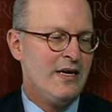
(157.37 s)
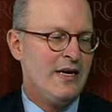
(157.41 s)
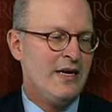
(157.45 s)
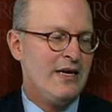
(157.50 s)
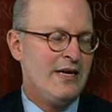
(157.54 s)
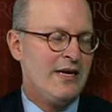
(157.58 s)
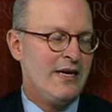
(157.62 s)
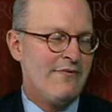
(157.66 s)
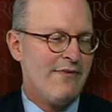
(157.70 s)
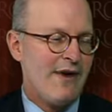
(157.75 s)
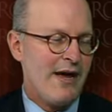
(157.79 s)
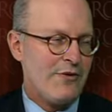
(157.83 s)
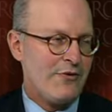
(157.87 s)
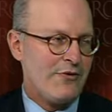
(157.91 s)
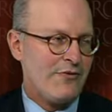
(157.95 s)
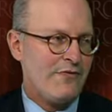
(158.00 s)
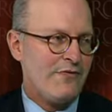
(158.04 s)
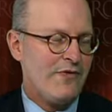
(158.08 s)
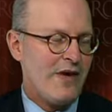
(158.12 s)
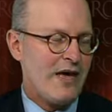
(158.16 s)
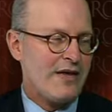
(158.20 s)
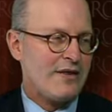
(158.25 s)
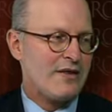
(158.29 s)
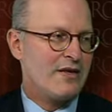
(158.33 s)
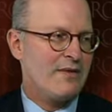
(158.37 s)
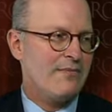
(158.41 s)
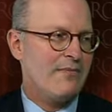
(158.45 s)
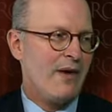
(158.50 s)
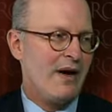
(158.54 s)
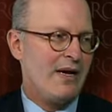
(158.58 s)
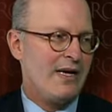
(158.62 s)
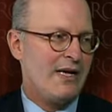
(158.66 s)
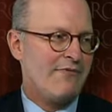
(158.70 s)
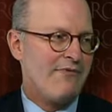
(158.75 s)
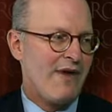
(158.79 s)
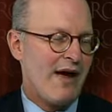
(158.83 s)
He'd rather invest the
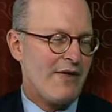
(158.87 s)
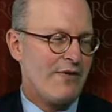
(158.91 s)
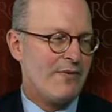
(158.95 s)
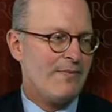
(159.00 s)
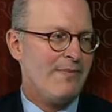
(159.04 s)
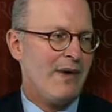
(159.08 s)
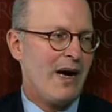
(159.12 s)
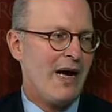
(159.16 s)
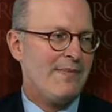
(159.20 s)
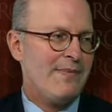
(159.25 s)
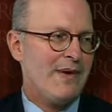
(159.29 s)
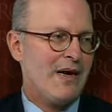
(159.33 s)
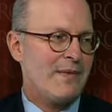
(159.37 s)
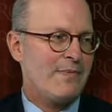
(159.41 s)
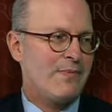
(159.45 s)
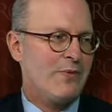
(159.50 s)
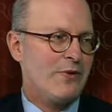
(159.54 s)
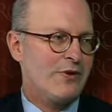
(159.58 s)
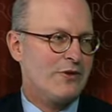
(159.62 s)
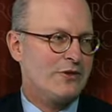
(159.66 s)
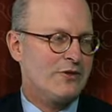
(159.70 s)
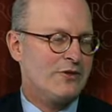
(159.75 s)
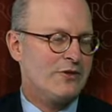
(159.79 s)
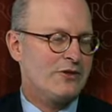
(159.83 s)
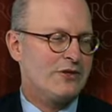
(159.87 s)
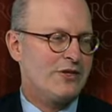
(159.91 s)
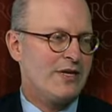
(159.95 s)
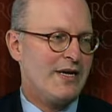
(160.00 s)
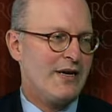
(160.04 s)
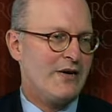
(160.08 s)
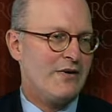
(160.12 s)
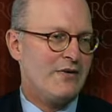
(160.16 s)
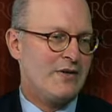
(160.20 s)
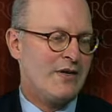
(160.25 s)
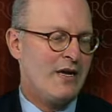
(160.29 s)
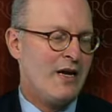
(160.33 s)
money rather than buy back Berkshire
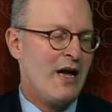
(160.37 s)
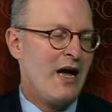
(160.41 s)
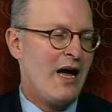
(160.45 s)
shares.